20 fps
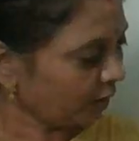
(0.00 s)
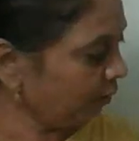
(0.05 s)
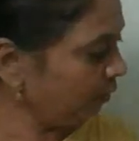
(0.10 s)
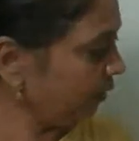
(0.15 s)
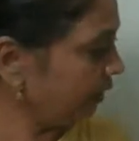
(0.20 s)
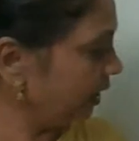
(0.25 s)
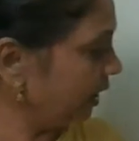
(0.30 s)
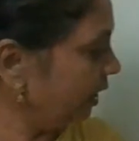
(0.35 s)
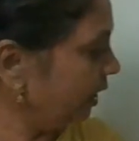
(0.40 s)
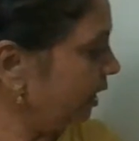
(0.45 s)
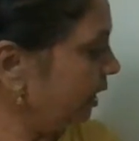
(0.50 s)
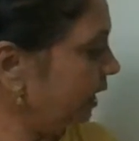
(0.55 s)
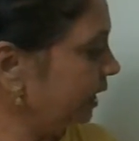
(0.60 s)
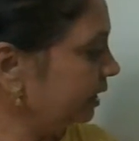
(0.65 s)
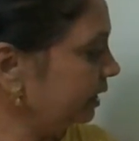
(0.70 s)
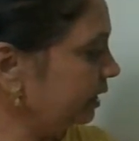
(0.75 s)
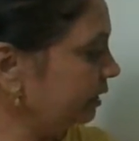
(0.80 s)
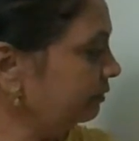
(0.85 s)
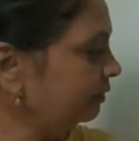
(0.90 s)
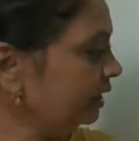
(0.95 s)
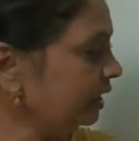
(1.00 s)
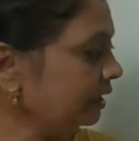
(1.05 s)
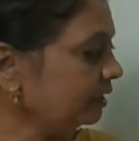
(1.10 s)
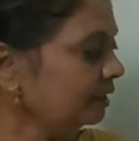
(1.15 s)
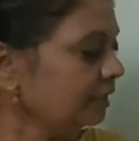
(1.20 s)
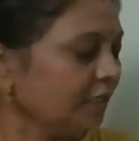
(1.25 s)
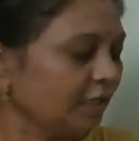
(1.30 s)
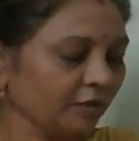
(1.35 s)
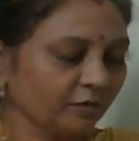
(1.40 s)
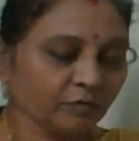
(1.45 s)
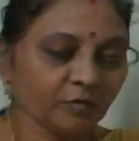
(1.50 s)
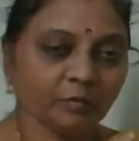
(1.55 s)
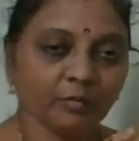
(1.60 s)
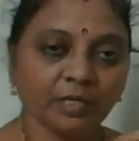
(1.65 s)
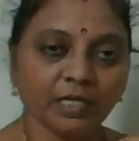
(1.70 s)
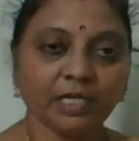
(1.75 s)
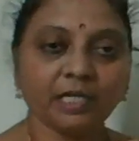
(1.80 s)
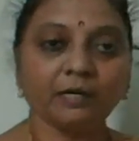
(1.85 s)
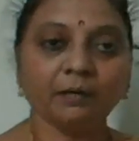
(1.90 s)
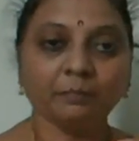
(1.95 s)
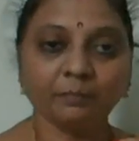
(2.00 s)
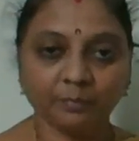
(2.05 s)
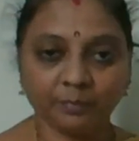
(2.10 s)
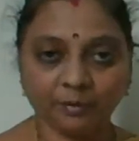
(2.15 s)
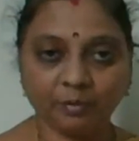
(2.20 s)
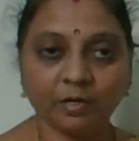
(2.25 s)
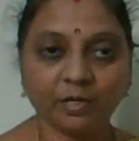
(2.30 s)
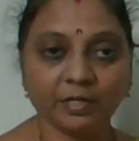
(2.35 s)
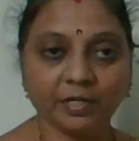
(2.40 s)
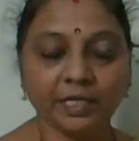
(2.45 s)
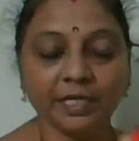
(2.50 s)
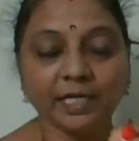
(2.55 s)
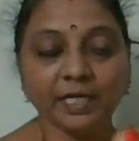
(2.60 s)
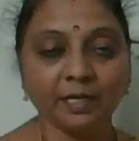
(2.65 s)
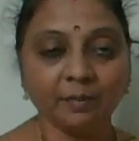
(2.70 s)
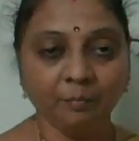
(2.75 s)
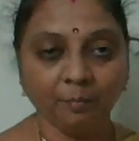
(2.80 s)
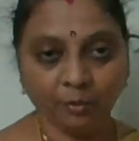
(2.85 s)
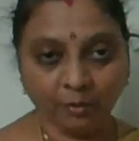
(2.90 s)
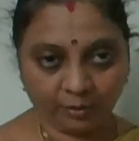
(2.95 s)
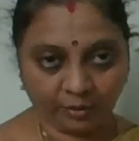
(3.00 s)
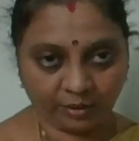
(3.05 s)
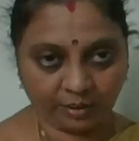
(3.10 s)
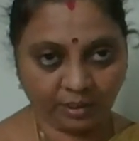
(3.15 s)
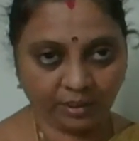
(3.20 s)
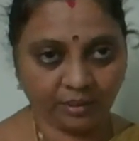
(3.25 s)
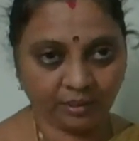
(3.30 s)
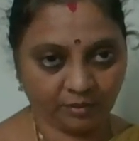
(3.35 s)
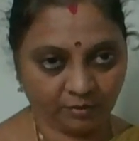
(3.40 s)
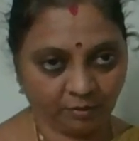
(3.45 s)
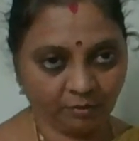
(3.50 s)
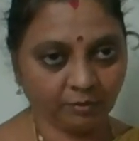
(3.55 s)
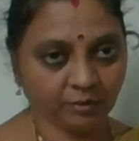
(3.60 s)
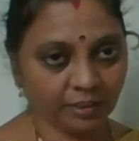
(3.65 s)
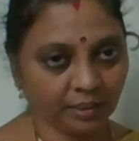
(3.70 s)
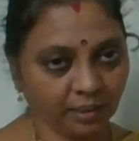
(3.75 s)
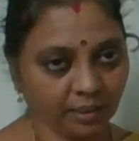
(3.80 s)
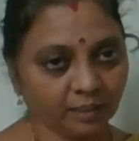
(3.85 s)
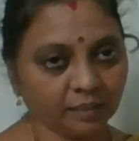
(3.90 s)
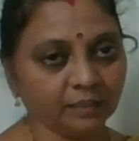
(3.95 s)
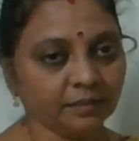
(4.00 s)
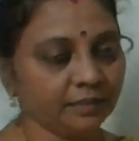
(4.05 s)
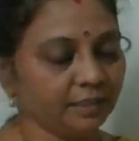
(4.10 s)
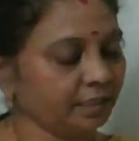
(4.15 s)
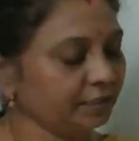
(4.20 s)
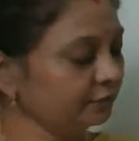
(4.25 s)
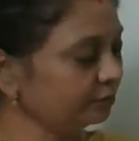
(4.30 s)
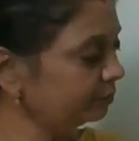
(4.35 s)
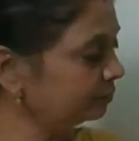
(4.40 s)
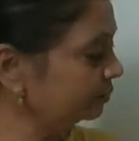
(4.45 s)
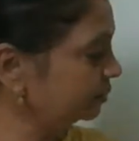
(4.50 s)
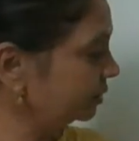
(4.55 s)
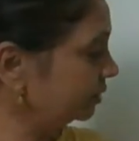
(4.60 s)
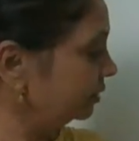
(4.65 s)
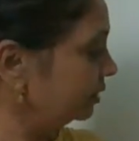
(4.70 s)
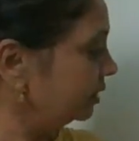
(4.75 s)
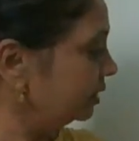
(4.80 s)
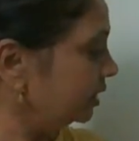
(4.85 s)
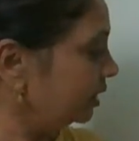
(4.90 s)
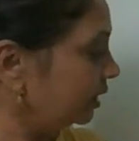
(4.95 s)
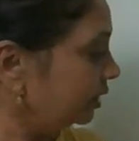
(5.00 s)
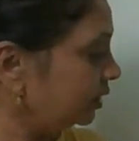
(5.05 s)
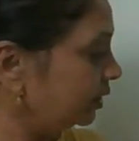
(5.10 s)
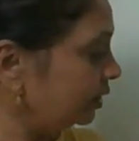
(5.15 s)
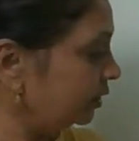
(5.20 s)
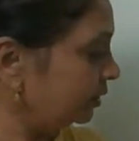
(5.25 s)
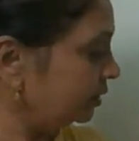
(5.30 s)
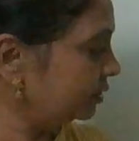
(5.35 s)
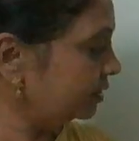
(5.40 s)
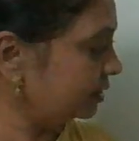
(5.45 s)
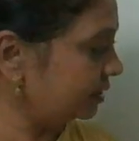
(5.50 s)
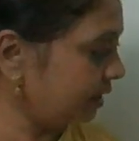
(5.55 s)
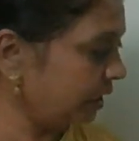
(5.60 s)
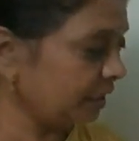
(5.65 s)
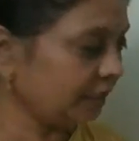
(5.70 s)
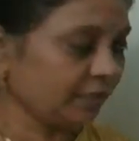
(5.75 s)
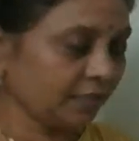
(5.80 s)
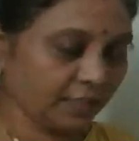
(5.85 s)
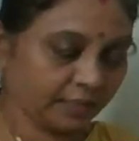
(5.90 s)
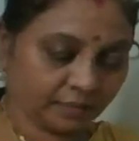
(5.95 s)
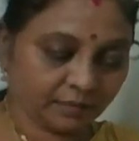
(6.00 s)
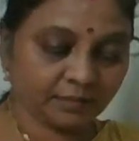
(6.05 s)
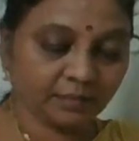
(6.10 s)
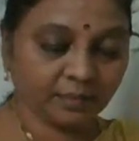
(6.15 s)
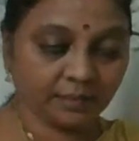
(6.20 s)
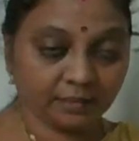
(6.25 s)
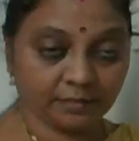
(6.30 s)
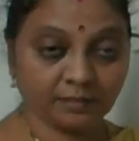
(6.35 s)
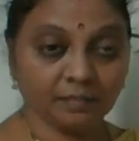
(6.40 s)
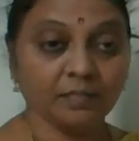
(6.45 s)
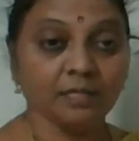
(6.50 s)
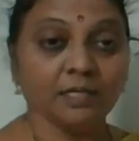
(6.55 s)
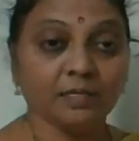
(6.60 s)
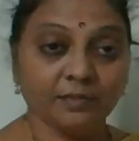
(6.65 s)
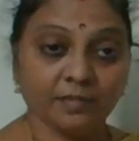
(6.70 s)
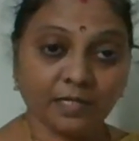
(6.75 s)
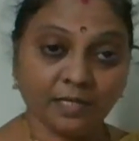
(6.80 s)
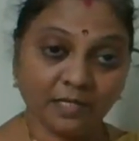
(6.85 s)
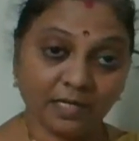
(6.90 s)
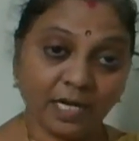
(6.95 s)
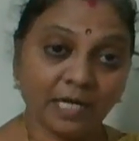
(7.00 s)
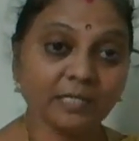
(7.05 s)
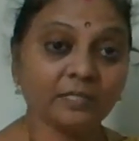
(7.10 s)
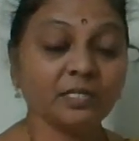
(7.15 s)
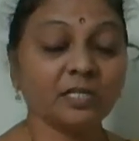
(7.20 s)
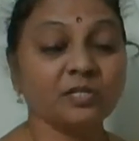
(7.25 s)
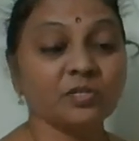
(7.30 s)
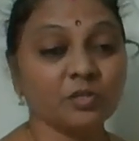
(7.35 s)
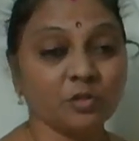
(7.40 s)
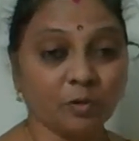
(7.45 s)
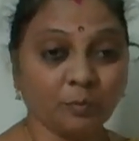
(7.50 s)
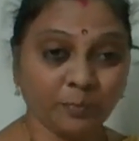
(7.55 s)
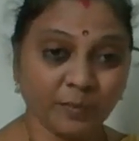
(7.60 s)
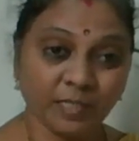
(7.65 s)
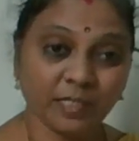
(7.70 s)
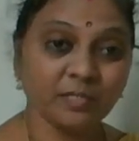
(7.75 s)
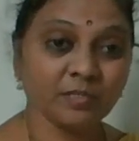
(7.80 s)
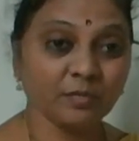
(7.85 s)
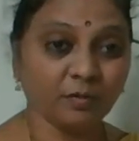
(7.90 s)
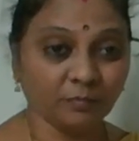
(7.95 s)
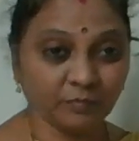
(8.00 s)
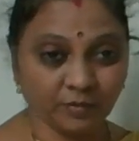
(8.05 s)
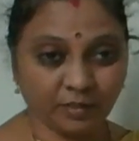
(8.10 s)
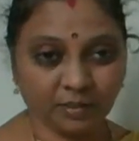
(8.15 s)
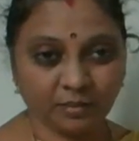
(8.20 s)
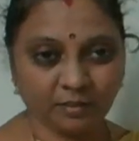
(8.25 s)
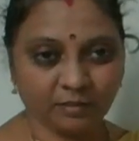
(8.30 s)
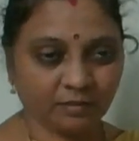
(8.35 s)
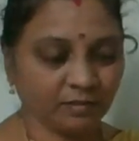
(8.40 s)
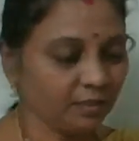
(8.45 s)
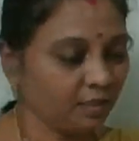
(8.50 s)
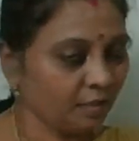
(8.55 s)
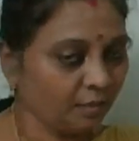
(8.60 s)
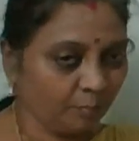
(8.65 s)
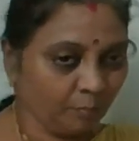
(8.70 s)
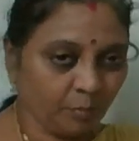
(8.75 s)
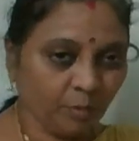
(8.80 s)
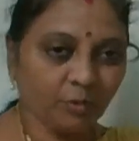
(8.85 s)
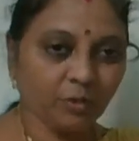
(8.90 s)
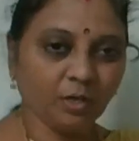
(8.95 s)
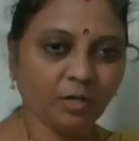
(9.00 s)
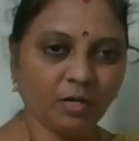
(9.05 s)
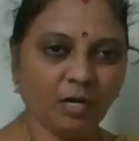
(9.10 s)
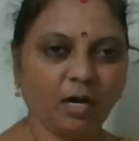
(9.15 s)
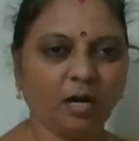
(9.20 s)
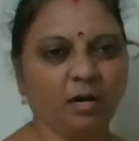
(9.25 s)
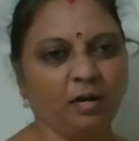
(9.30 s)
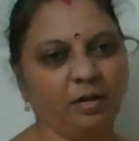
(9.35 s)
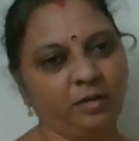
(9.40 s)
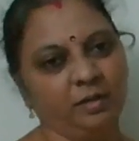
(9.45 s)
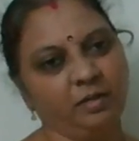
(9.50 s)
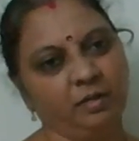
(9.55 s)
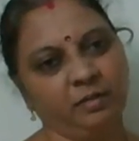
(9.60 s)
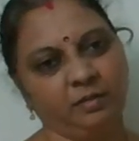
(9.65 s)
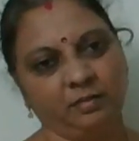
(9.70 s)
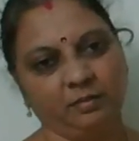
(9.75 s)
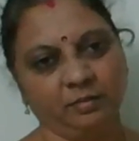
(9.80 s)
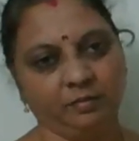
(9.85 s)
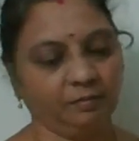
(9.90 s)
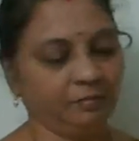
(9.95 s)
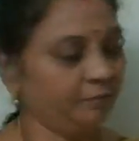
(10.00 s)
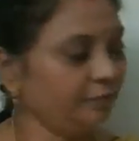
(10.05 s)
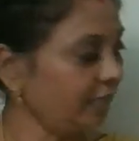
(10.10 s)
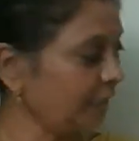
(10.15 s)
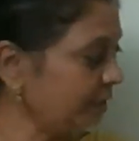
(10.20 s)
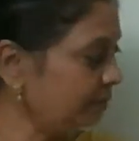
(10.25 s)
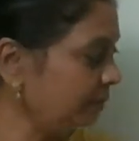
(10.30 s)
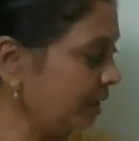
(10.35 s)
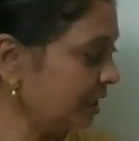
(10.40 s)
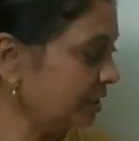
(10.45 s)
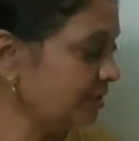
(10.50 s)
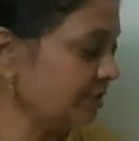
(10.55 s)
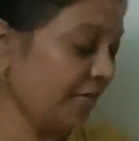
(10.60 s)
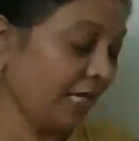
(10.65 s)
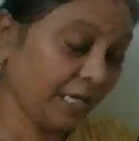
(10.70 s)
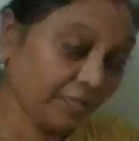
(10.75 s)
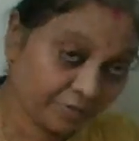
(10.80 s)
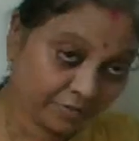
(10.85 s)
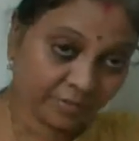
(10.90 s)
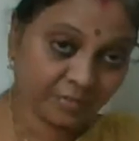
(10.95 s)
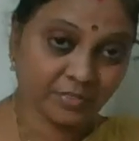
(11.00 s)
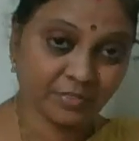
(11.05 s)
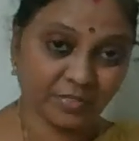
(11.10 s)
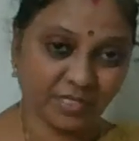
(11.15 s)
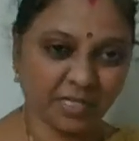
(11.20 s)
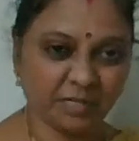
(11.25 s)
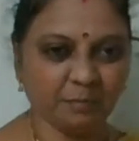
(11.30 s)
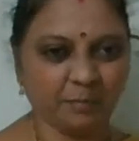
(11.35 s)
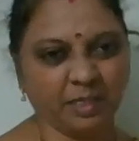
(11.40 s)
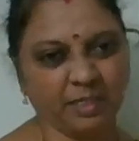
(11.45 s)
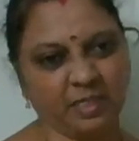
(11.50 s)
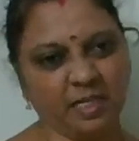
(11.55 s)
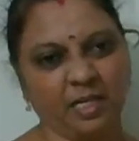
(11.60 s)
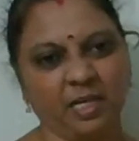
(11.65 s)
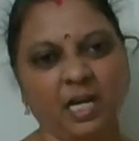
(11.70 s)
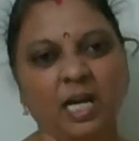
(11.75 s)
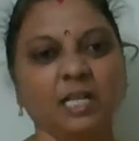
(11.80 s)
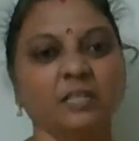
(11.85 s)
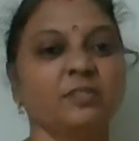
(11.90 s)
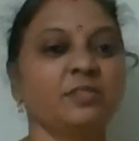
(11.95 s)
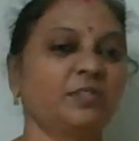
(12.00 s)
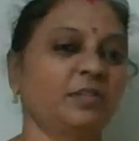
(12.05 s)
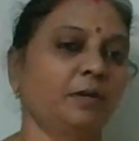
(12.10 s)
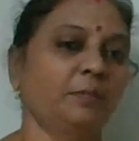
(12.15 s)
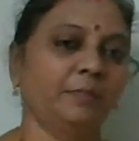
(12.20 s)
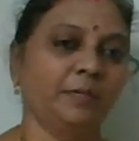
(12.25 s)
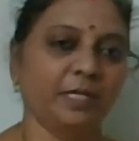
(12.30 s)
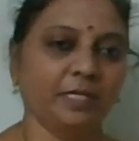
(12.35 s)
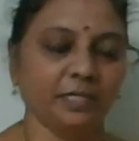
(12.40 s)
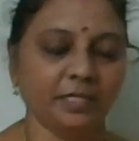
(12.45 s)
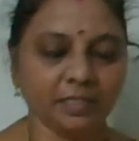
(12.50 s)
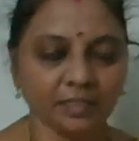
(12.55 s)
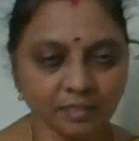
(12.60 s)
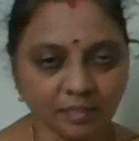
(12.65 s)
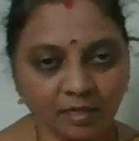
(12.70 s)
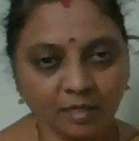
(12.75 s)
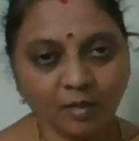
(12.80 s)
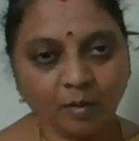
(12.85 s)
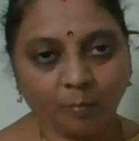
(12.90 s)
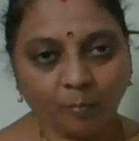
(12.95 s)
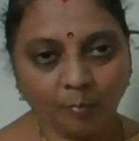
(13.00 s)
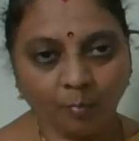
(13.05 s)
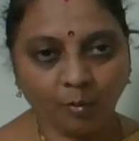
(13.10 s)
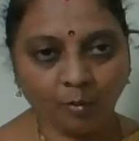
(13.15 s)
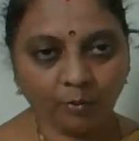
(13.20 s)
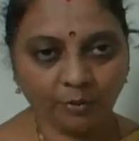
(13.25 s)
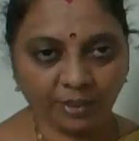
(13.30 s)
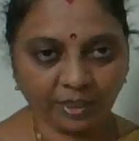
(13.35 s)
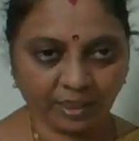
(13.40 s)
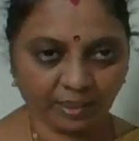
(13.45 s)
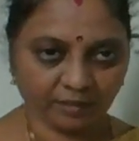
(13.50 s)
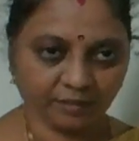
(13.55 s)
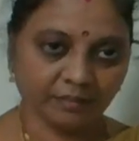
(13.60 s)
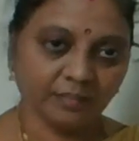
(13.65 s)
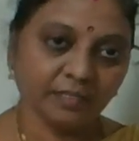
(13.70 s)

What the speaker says: Okay, and even if you take up, you are reading a book, okay, then you say like this: the latter chapters of the book are very much interesting, but the last chapter is boring.